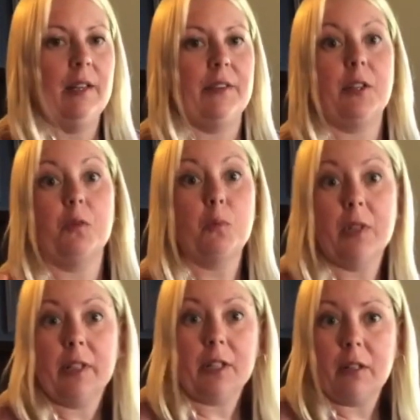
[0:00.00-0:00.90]
that you're
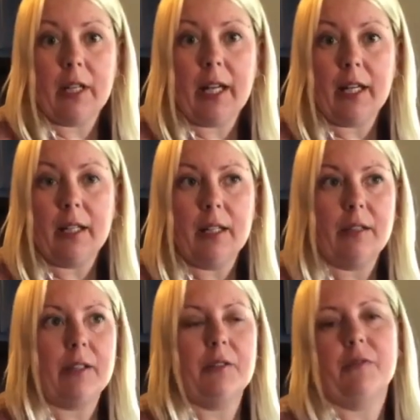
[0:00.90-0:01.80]
really good at it,
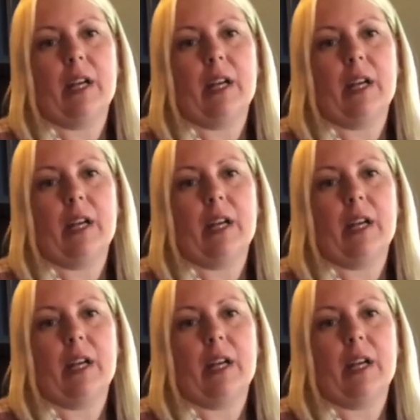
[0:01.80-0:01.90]
that you've